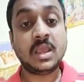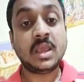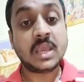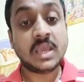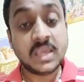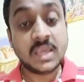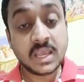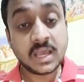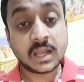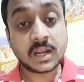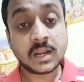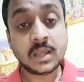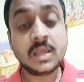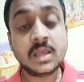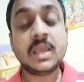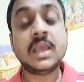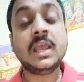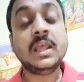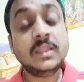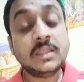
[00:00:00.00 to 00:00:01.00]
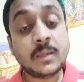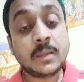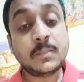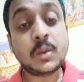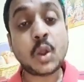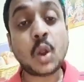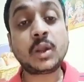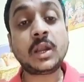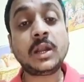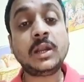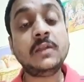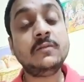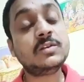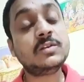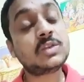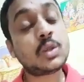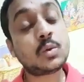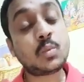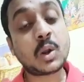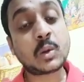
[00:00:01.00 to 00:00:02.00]
Here, in the meiotic
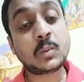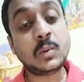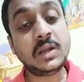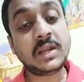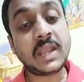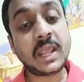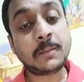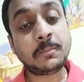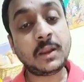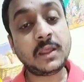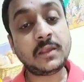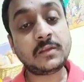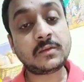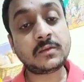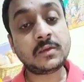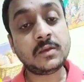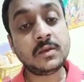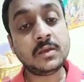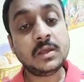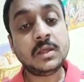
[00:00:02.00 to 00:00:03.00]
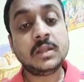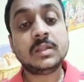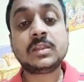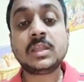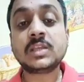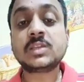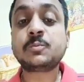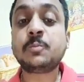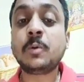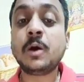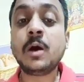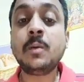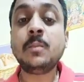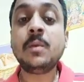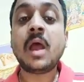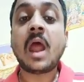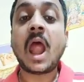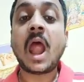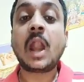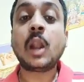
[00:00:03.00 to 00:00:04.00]
division, what will take place? The
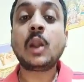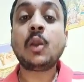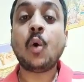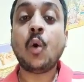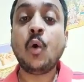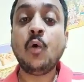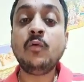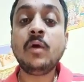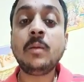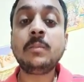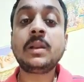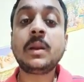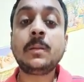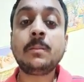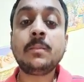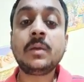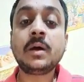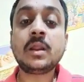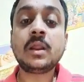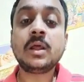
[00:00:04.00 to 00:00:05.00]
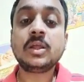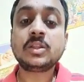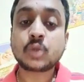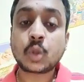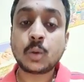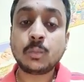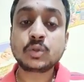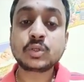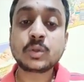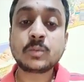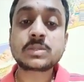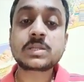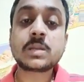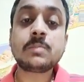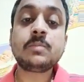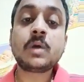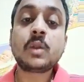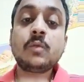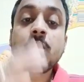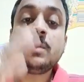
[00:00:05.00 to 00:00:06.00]
sperm and ovum number, chromosomes
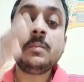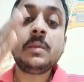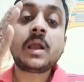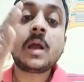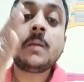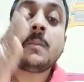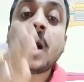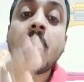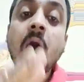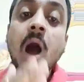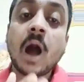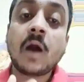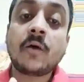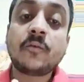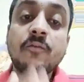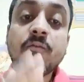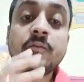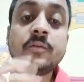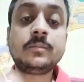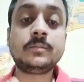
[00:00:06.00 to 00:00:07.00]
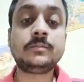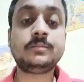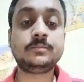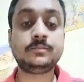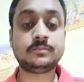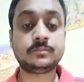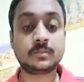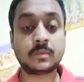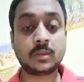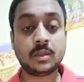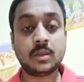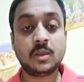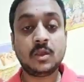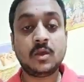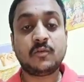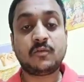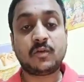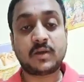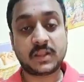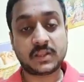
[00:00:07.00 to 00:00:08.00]
number, will become half.
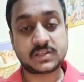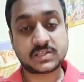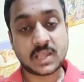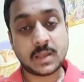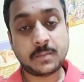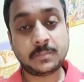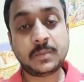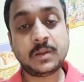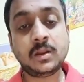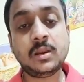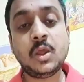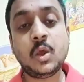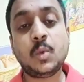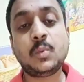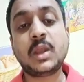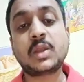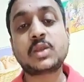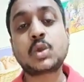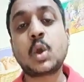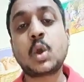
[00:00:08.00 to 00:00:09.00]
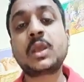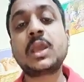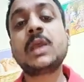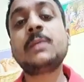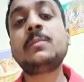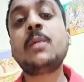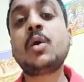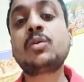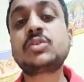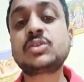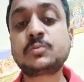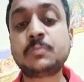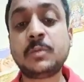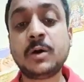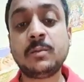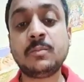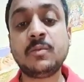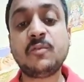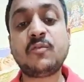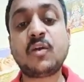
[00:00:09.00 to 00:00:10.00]
For example, we are talking about
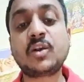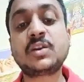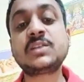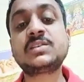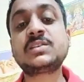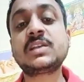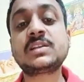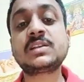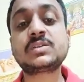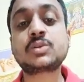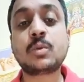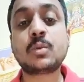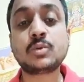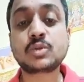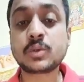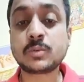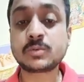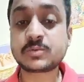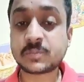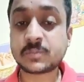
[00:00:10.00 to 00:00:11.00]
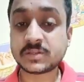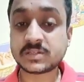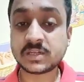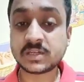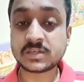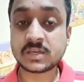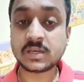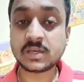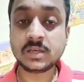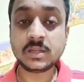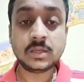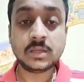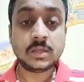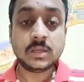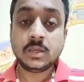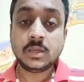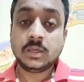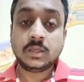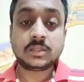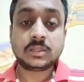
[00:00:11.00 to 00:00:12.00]
sperm. 46 chromosomes present in
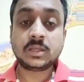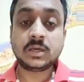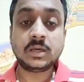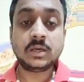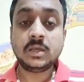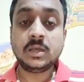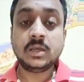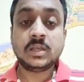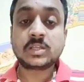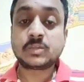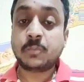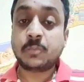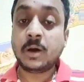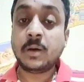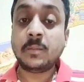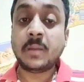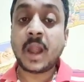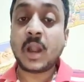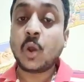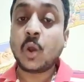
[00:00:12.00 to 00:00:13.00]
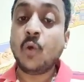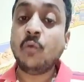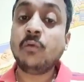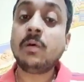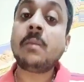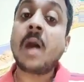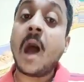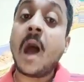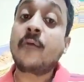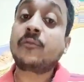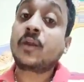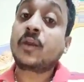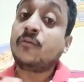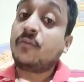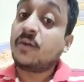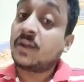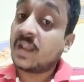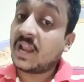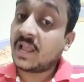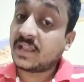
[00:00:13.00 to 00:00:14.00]
the sperm and ovum after
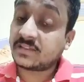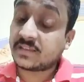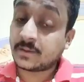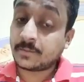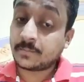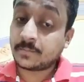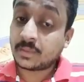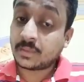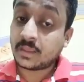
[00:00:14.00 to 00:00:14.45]
fertilizing.